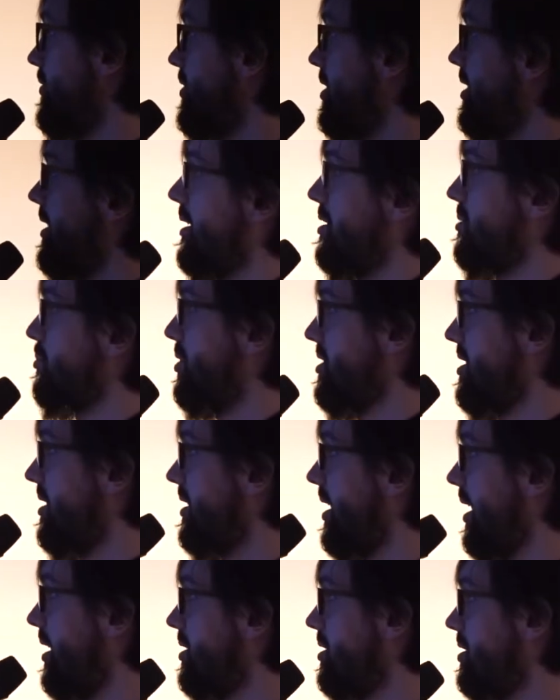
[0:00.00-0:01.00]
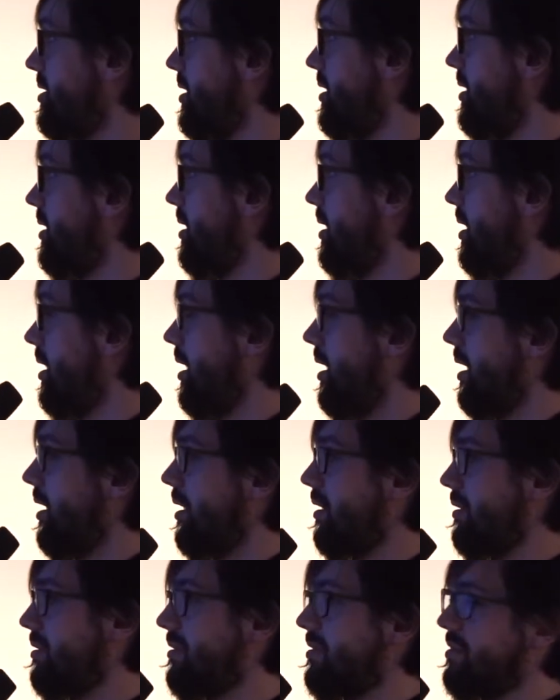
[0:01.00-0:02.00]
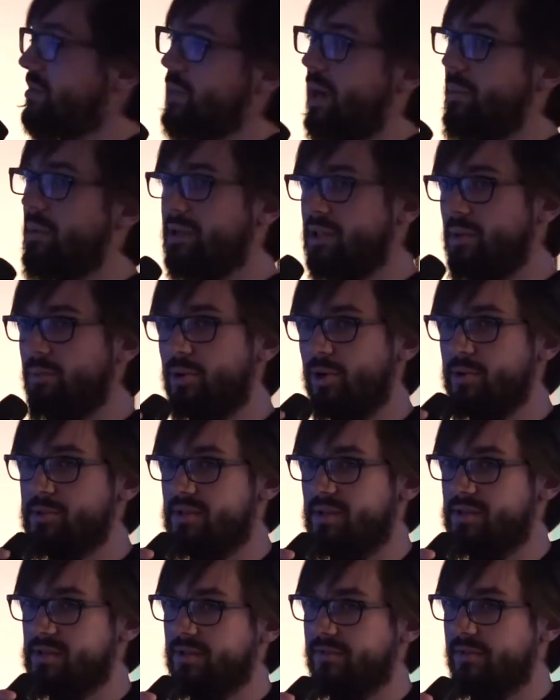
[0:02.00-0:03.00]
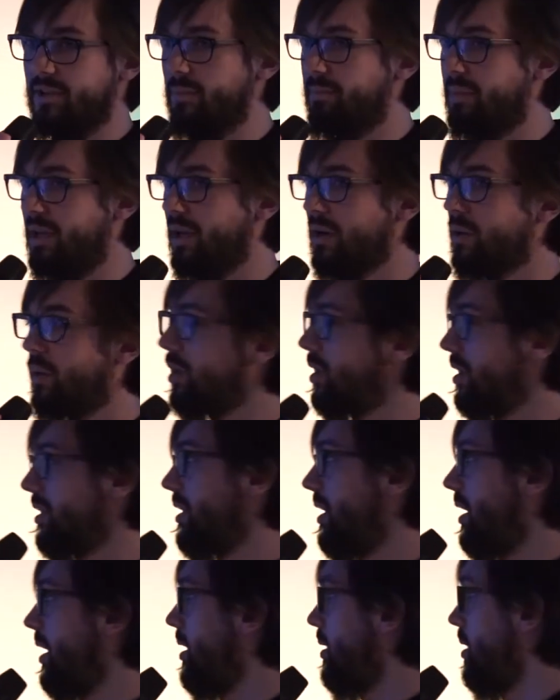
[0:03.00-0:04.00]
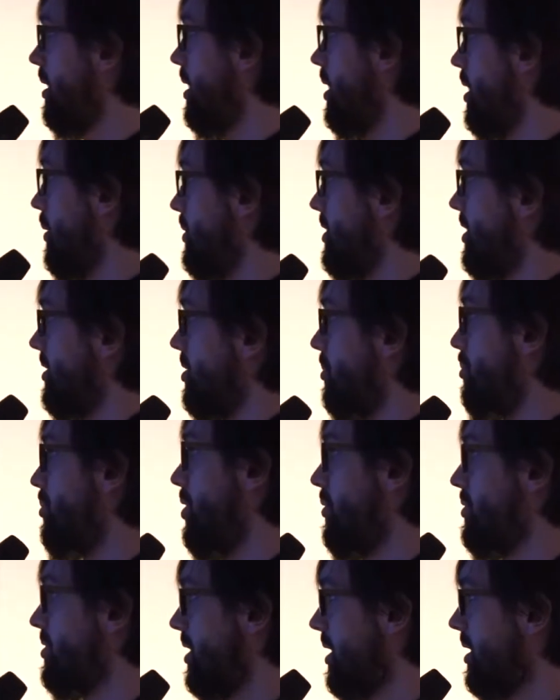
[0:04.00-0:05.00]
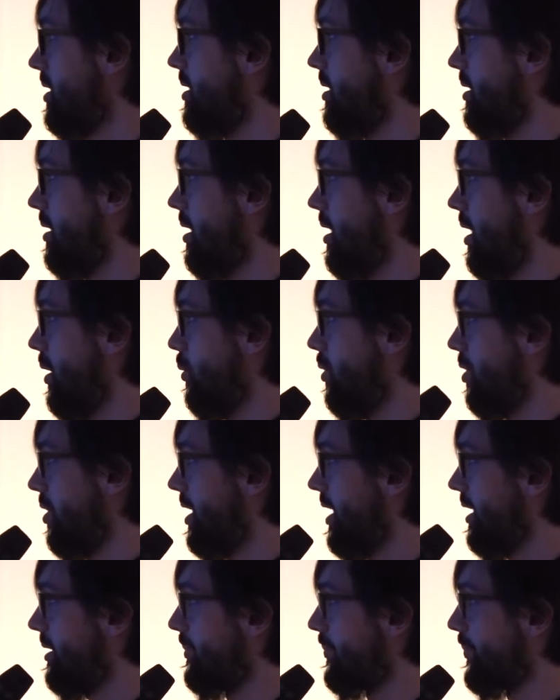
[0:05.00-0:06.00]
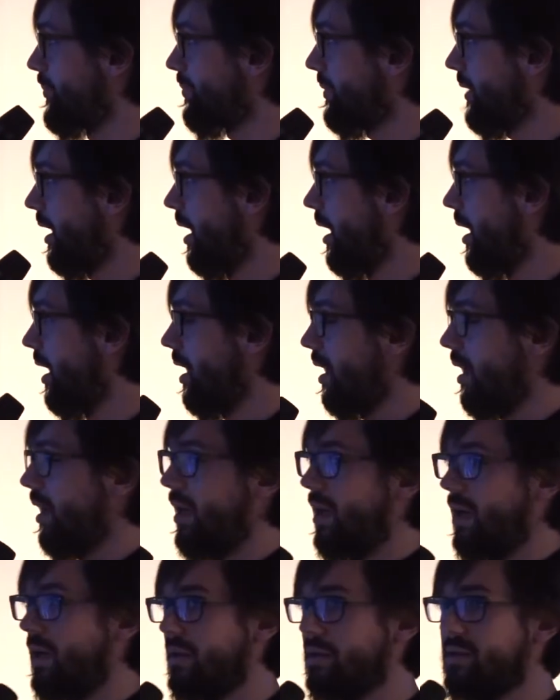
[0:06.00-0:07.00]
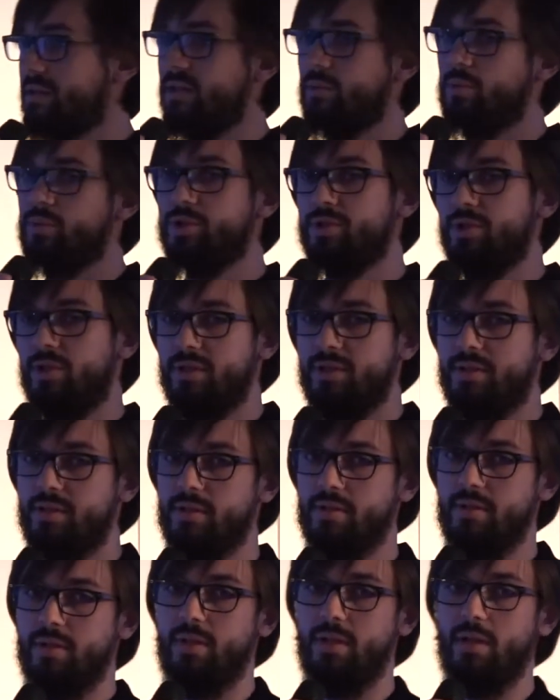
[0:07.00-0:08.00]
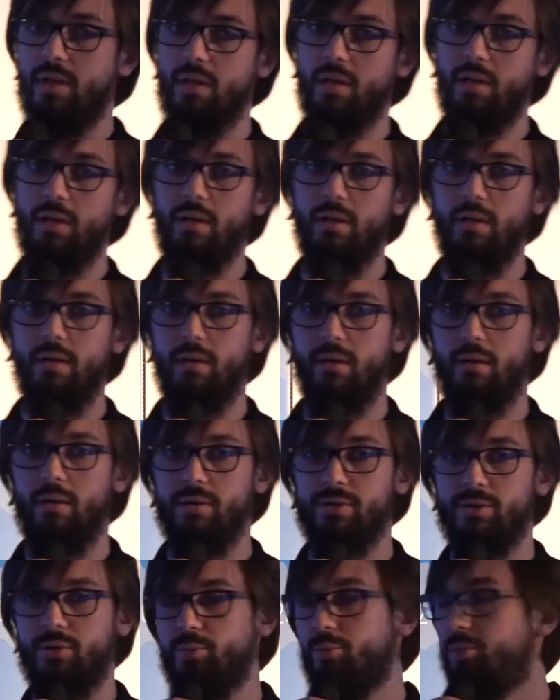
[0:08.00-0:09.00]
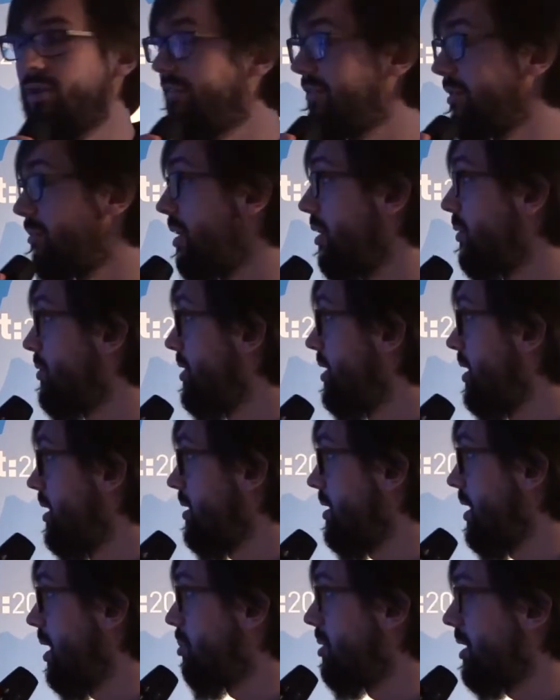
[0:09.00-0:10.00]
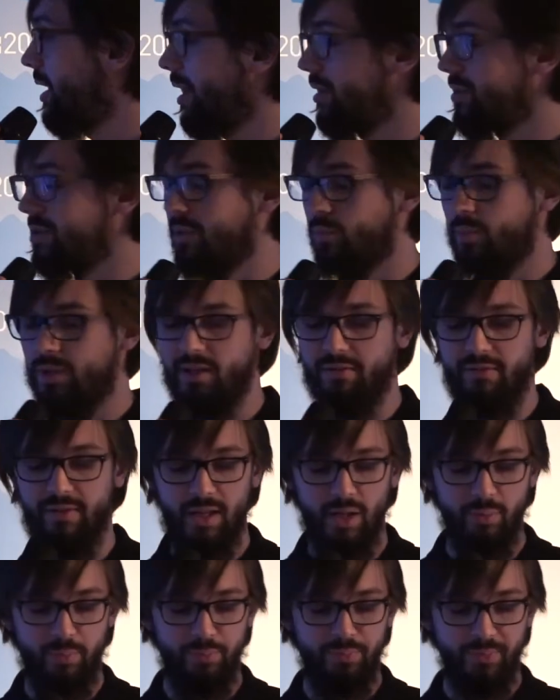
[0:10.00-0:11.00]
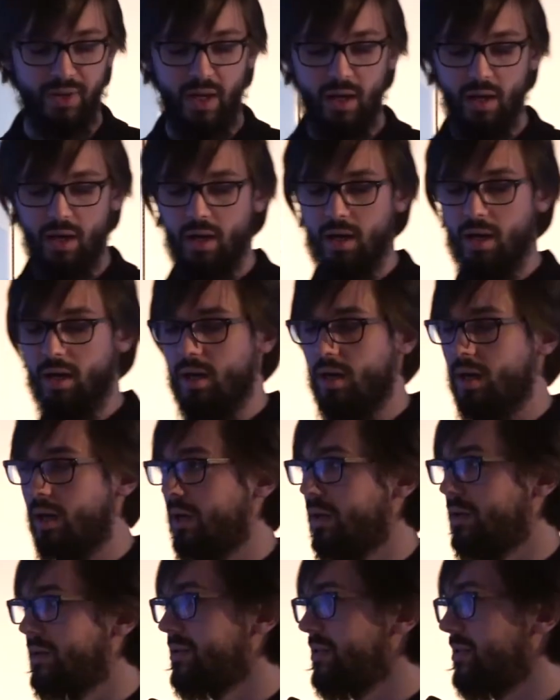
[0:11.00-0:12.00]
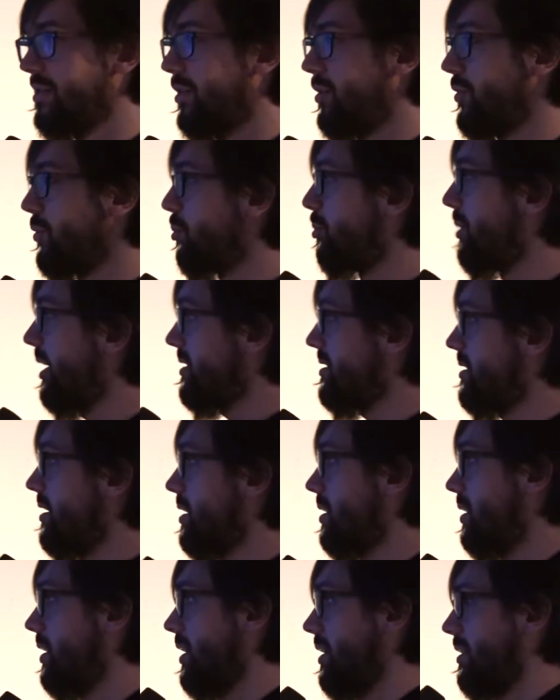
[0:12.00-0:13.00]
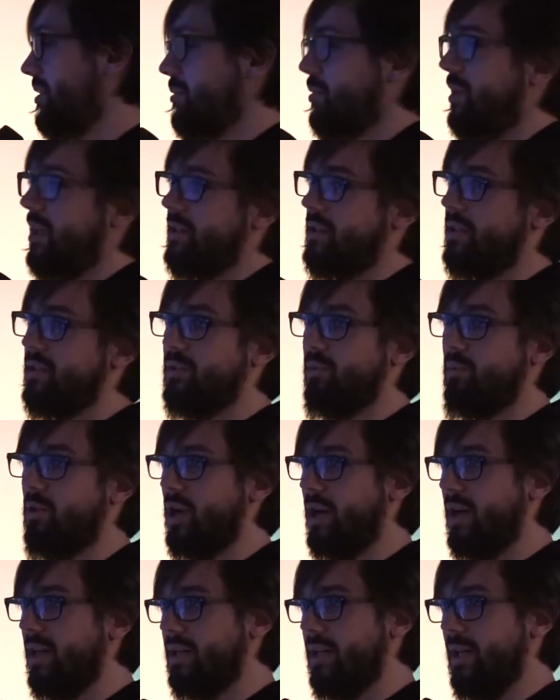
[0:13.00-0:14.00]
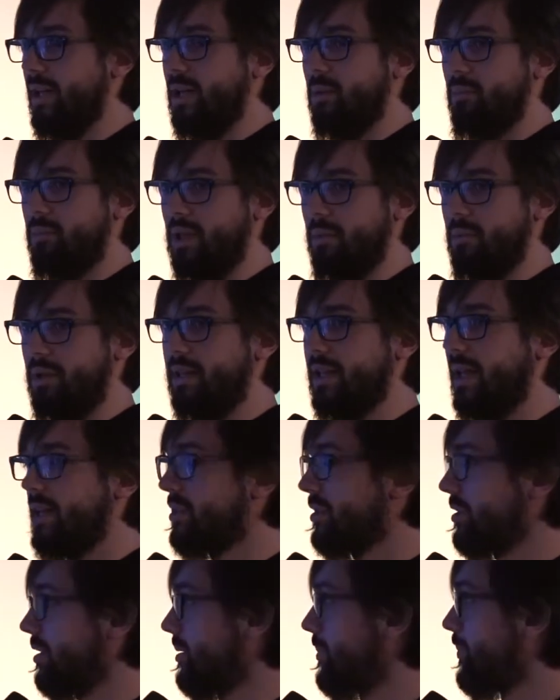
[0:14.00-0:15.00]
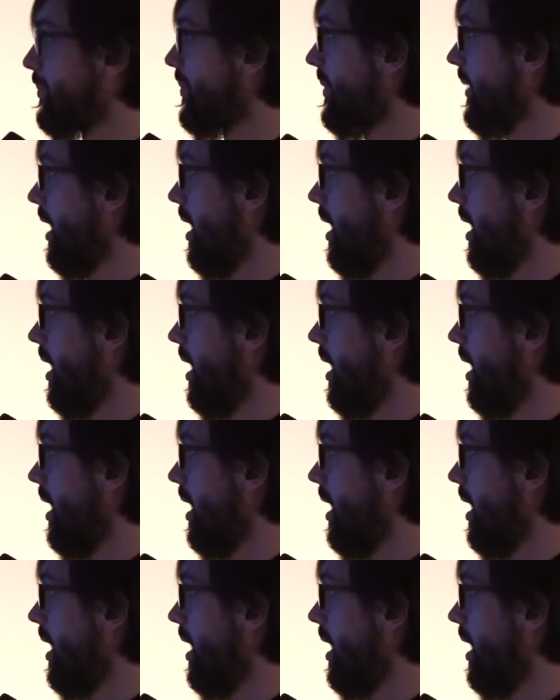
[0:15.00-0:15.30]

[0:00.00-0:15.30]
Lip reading: today's presentation is describing the process of keeping quality within the project I work in. So short brief about the application we develop. So basically, it's related to marketing implementation.